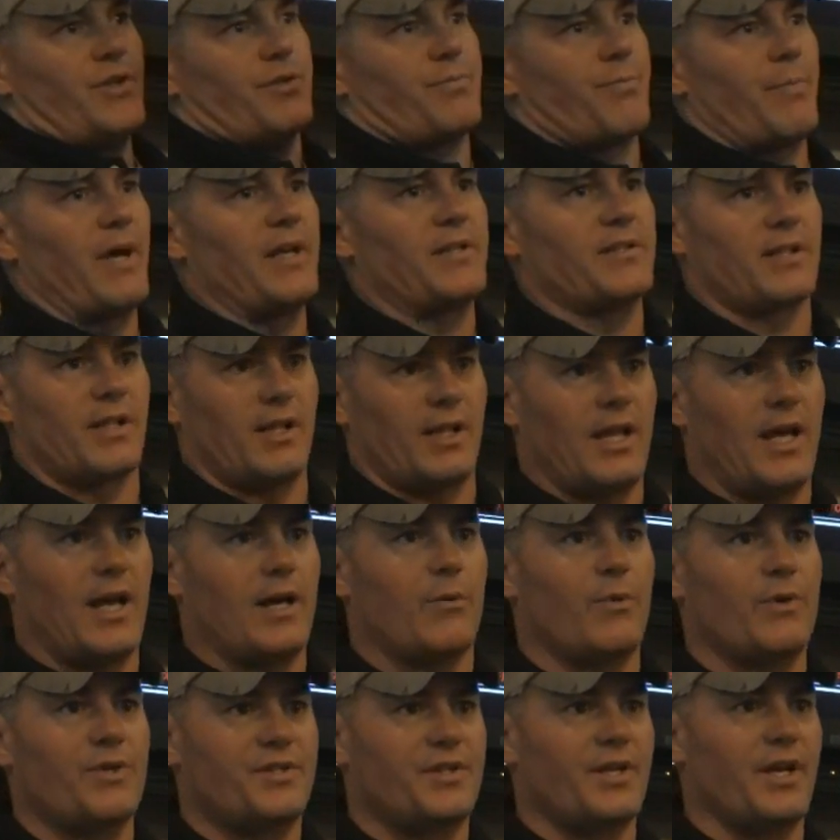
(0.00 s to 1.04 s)
Just basically
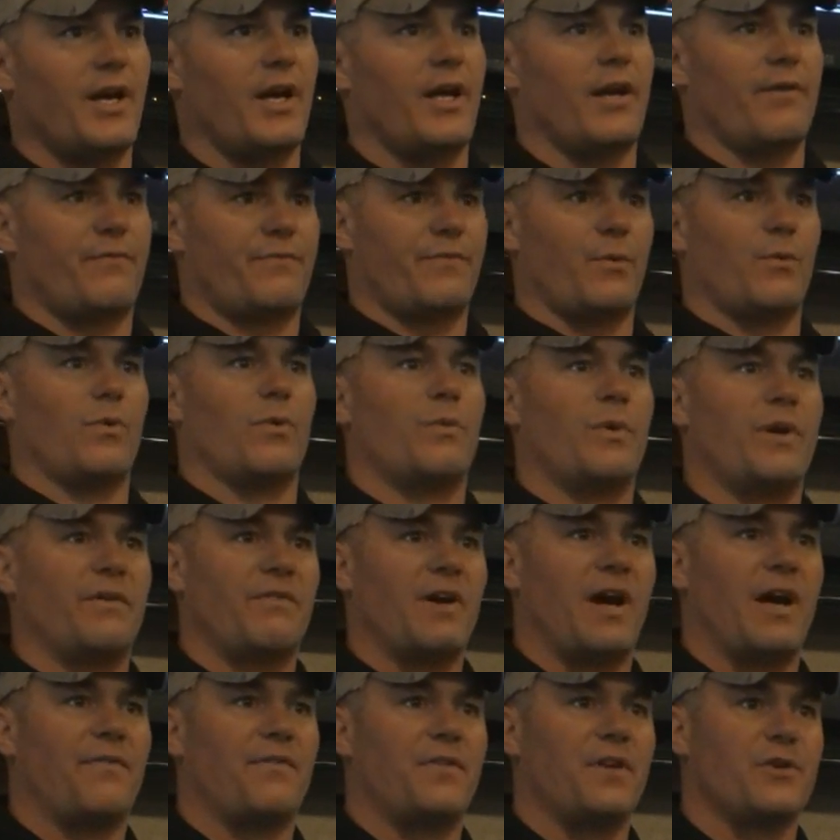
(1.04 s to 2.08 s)
like we said, if we've
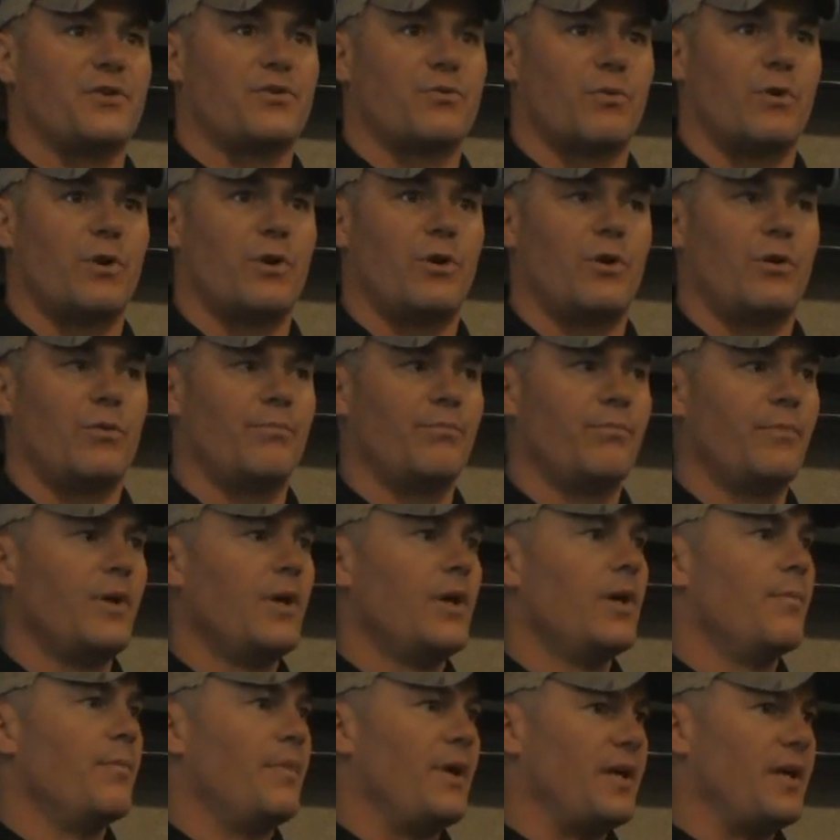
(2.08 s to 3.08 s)
got this room,